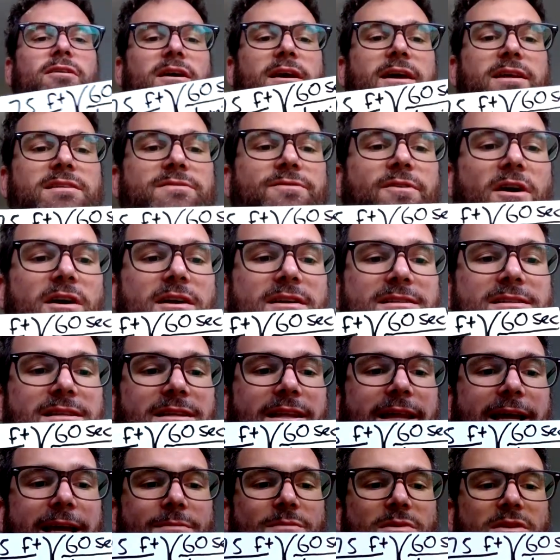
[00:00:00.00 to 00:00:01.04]
as far as
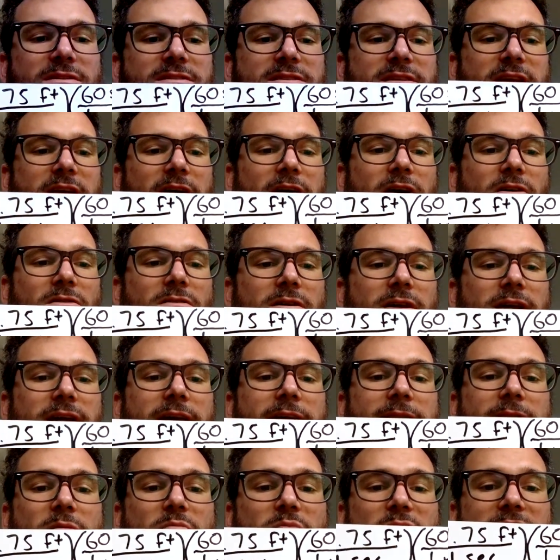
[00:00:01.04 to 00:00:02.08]
labels go,
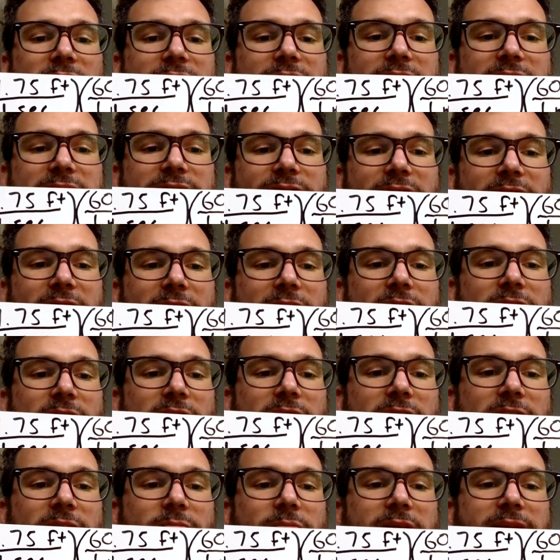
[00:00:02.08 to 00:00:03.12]
in the previous video you
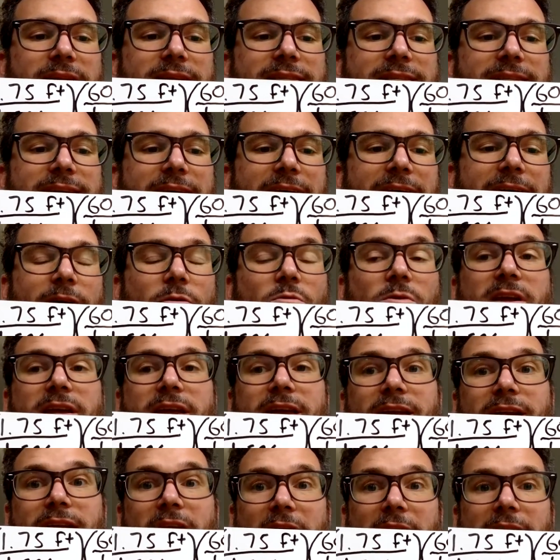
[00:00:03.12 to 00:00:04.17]
heard me say we
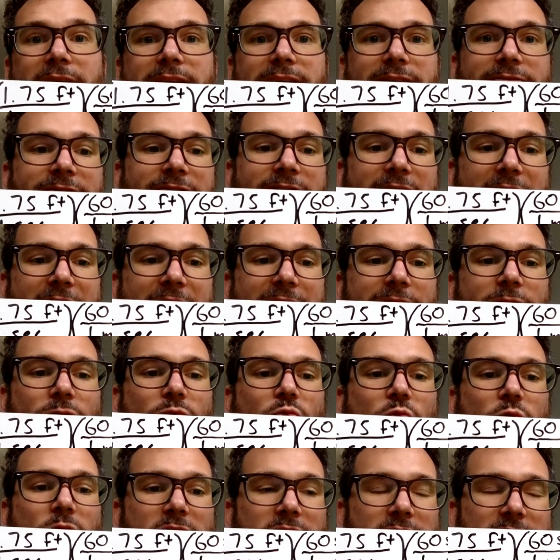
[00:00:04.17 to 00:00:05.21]
cannot divide
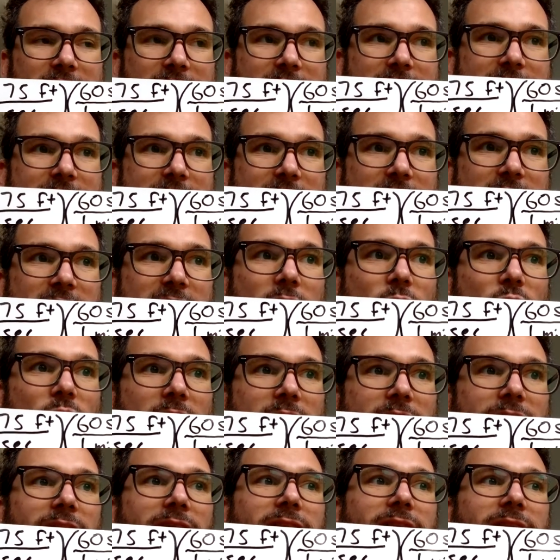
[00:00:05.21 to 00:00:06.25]
words, so we're
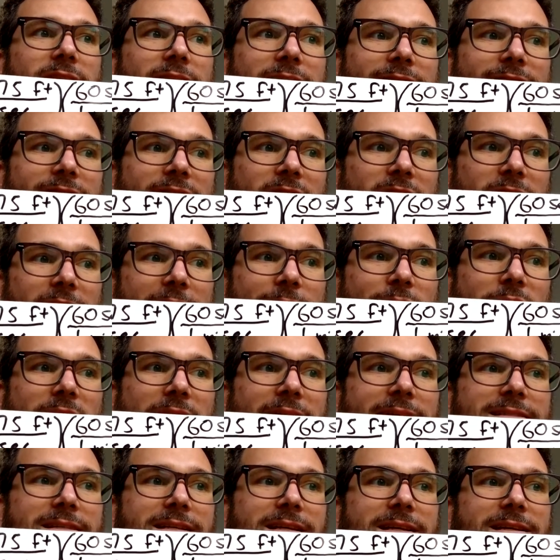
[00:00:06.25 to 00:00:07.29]
going to leave the label
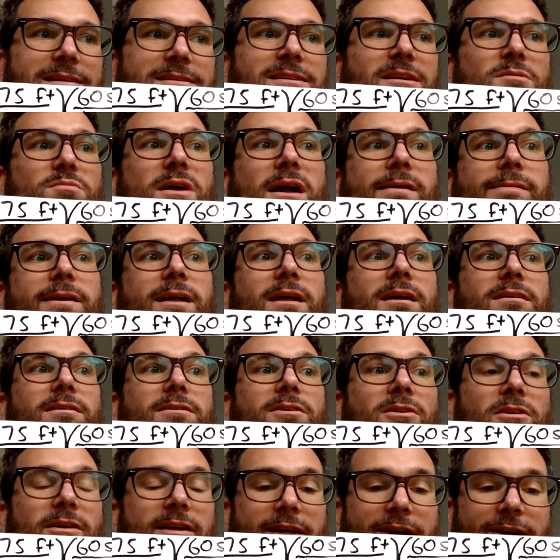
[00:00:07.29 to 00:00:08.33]
as it is. And you're probably all
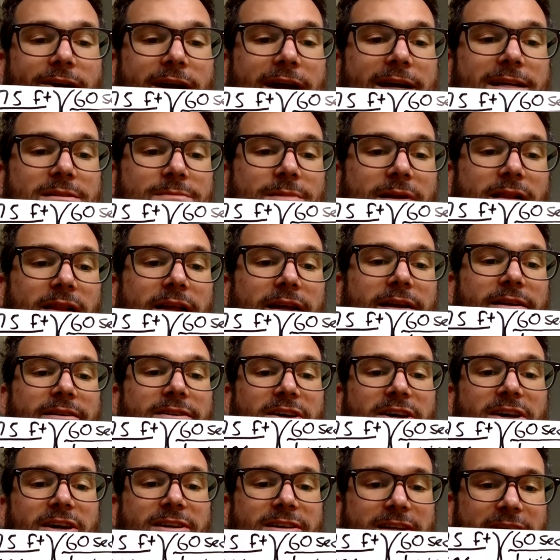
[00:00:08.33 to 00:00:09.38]
rolling your eyes being like,
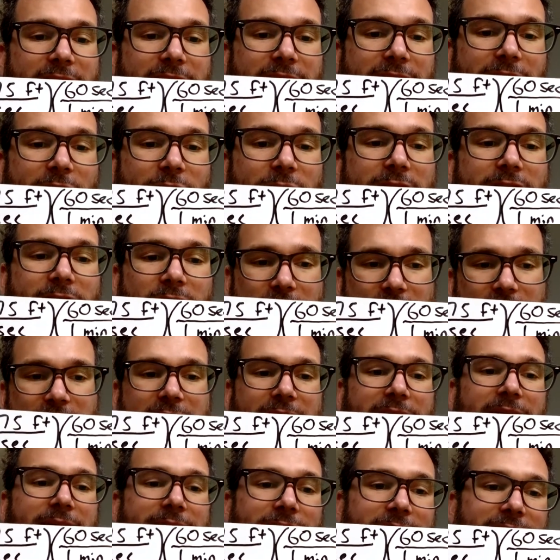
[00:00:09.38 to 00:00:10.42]
duh, Decker, we know you
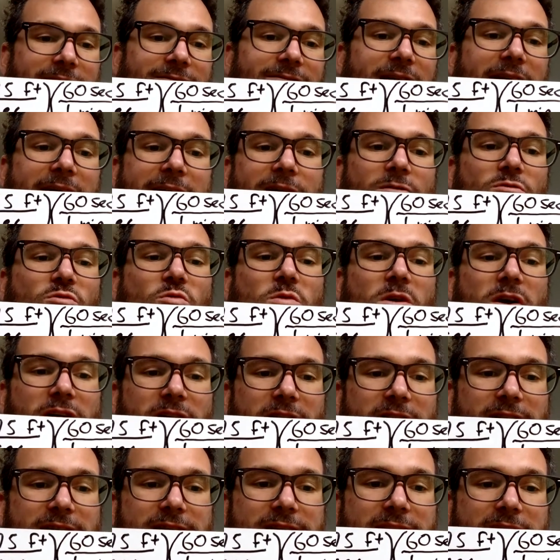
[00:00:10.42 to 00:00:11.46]
can't divide
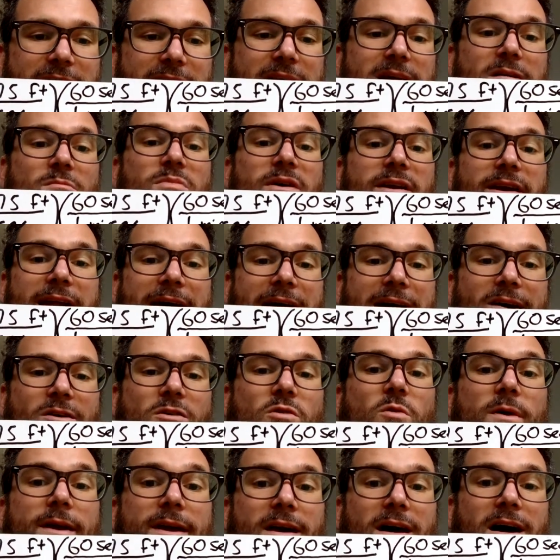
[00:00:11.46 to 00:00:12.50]
words. But now
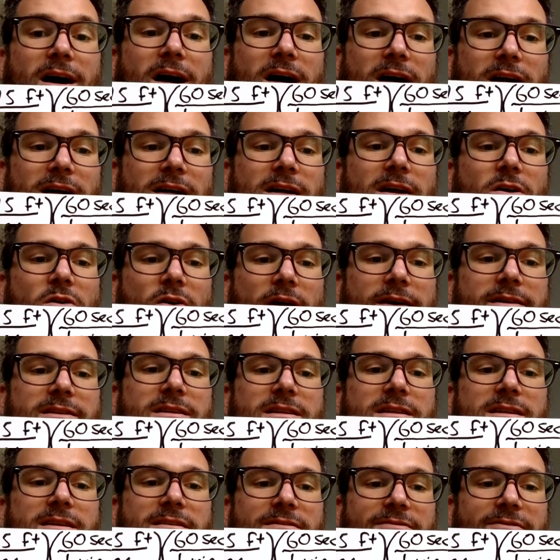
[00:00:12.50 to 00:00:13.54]
we are going
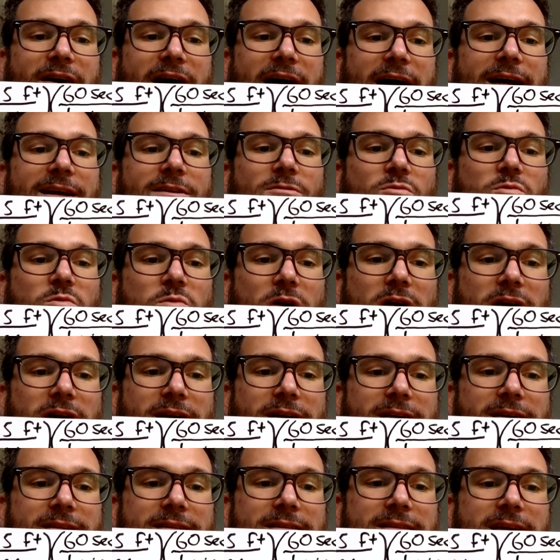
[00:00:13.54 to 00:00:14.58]
to divide
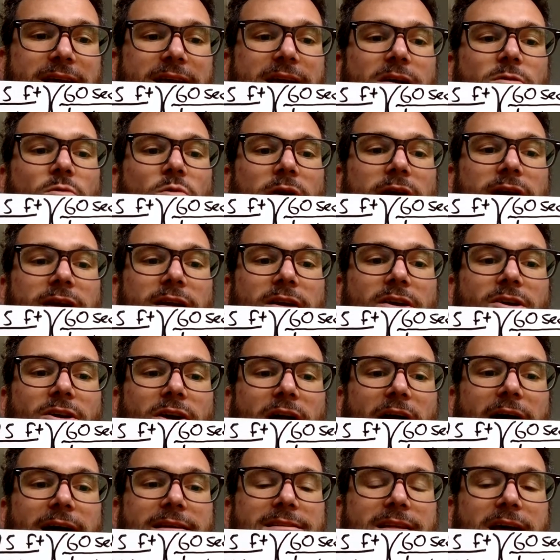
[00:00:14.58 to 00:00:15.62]
words. We're going to
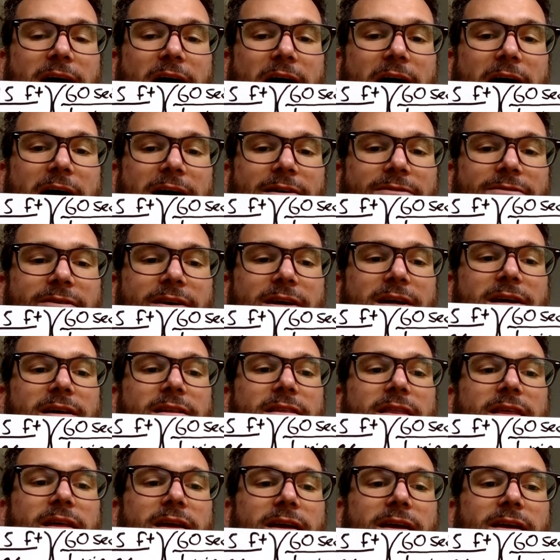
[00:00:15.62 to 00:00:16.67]
cross off
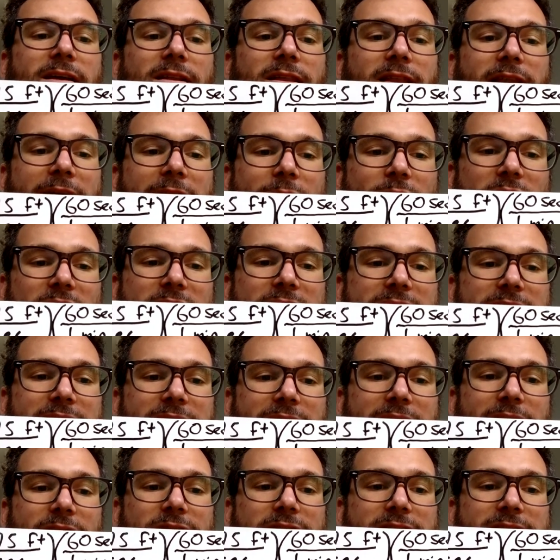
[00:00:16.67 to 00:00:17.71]
the labels that
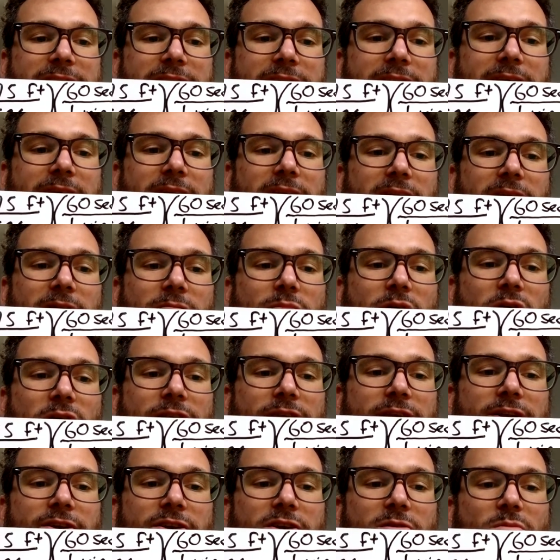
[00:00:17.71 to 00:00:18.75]
you see that are in both
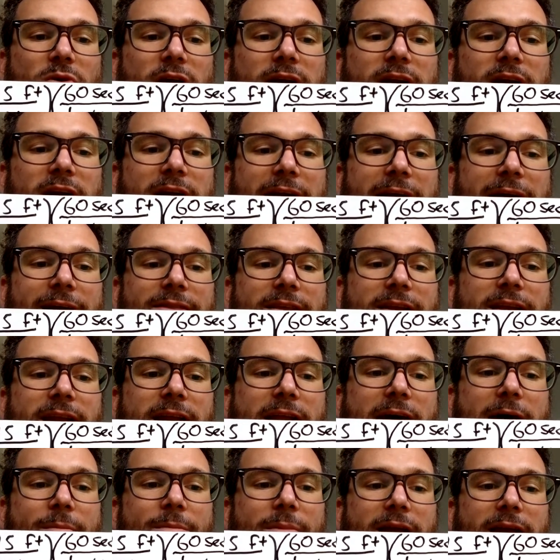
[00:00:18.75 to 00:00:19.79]
the numerator and the
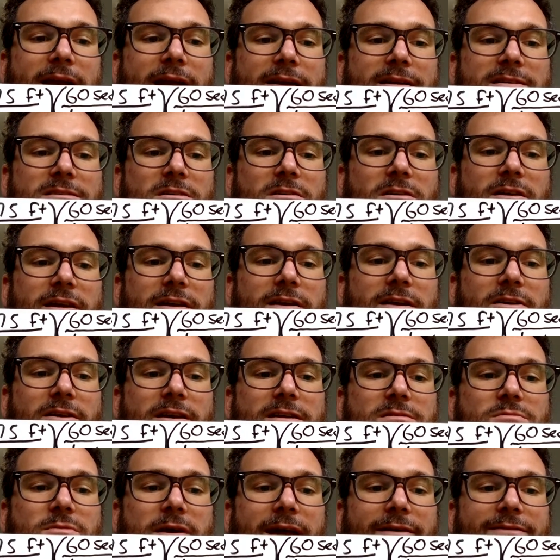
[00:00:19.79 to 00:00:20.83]
denominator. So you
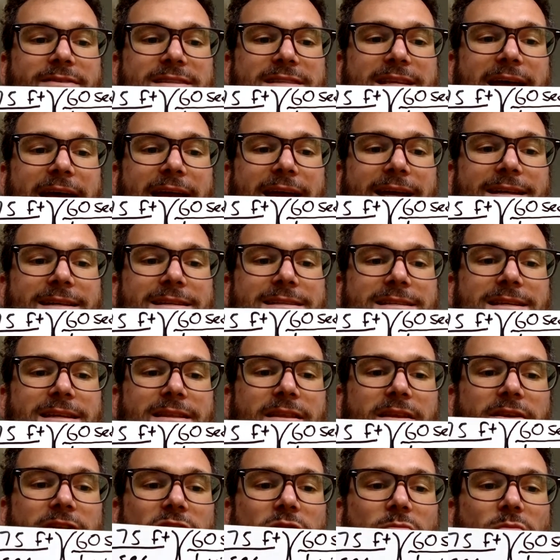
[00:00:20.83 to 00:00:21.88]
notice we have seconds in
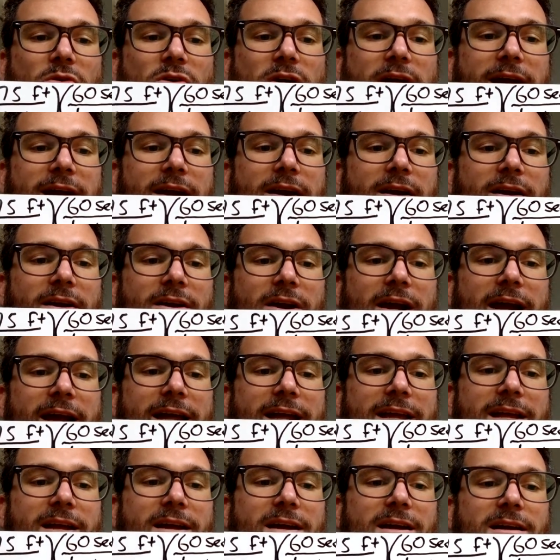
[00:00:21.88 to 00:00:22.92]
the numerator right
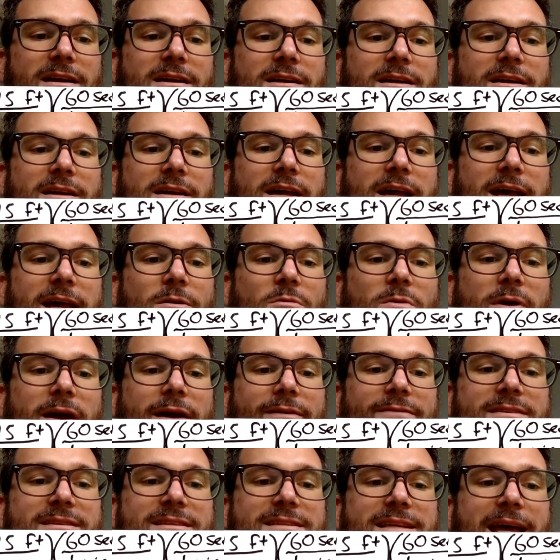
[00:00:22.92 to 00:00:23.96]
here, and we
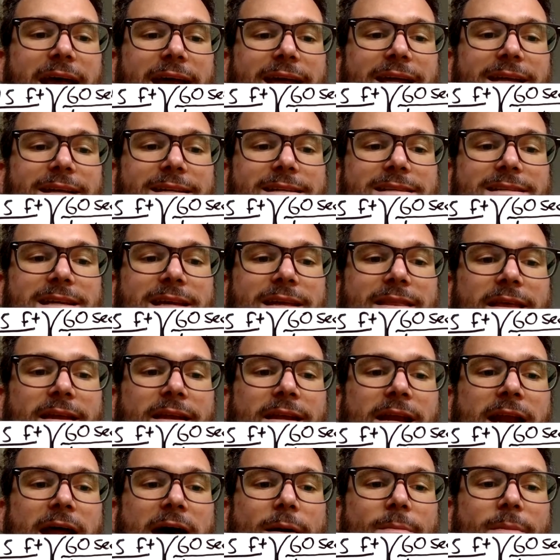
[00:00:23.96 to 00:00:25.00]
have seconds in the
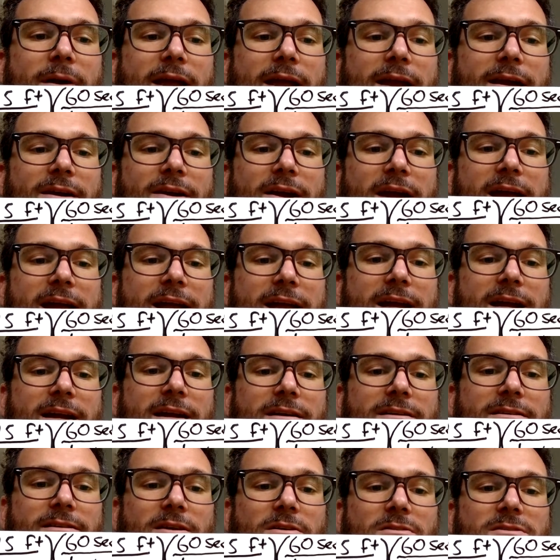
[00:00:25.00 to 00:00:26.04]
denominator right
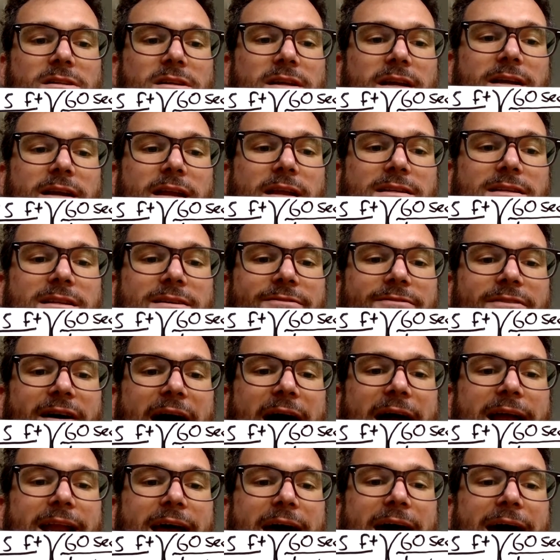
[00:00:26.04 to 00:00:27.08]
here. Those are going to
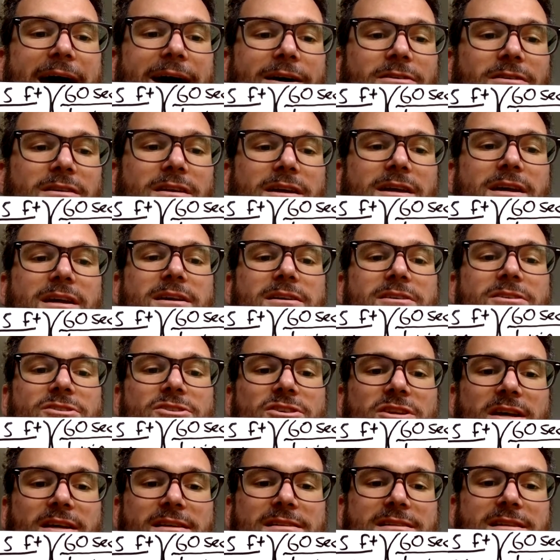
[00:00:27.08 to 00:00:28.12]
divide out
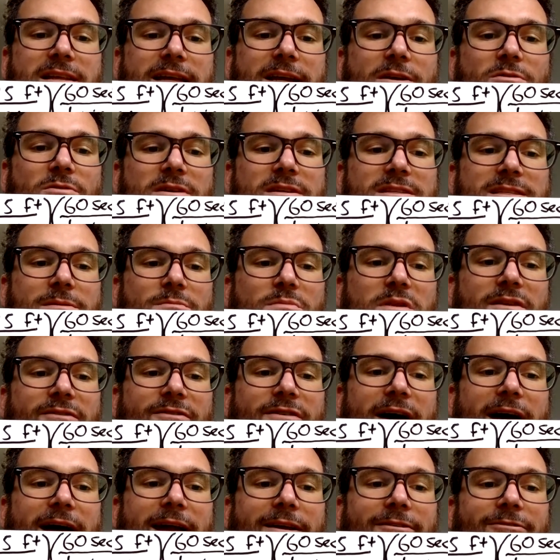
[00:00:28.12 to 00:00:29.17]
just like we're
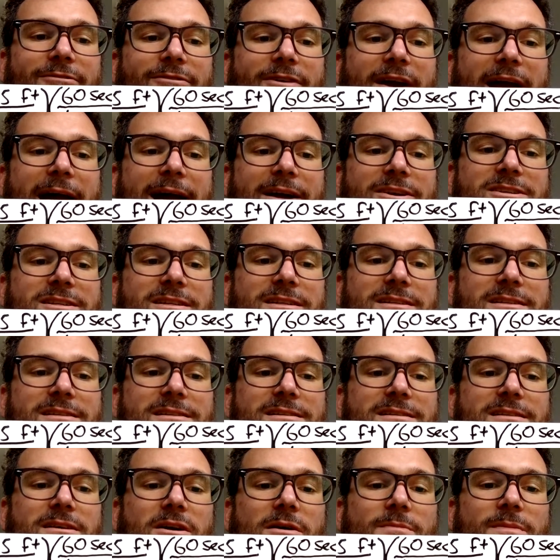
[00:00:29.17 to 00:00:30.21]
simplifying fractions.
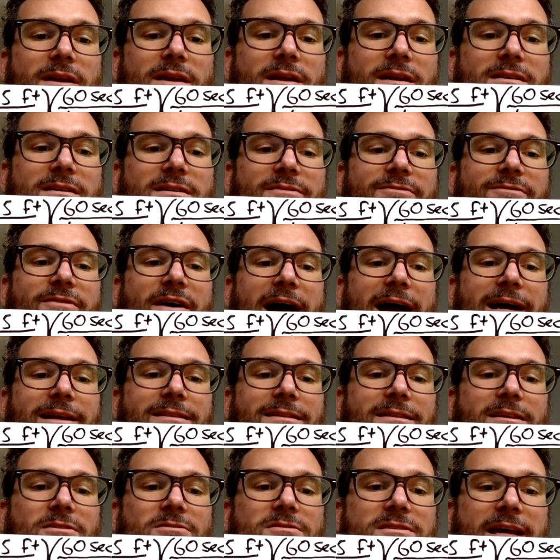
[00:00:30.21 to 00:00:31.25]
So I'm going to divide
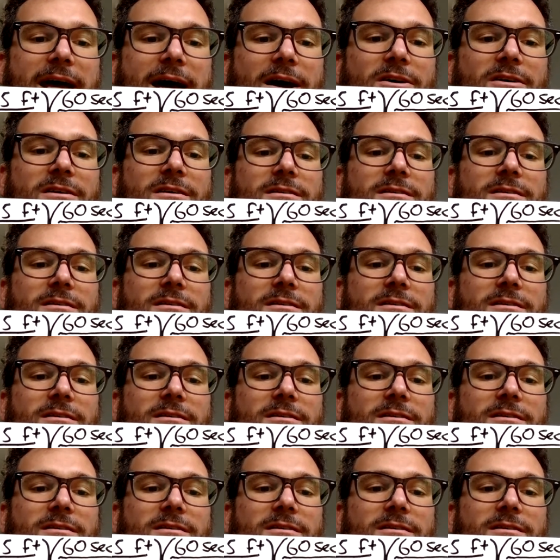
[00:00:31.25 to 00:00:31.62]
those out.